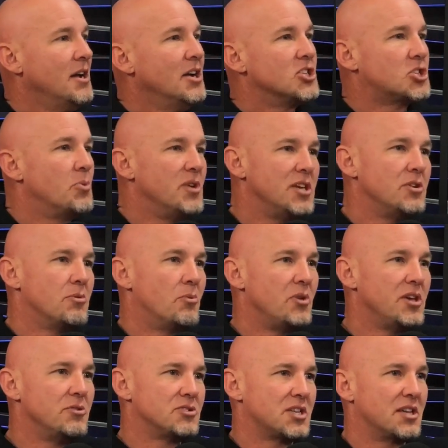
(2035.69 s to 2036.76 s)
So we we
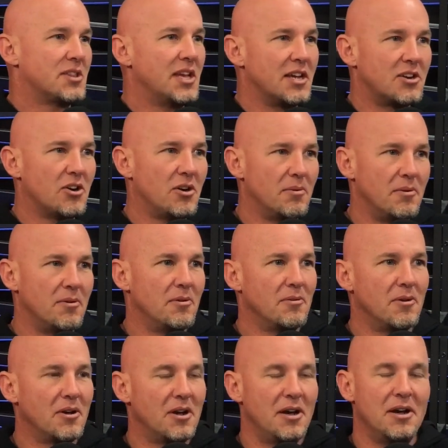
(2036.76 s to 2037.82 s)
use a thing called.
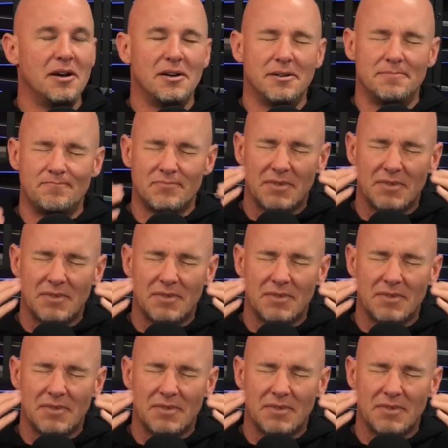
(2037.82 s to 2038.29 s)
Um,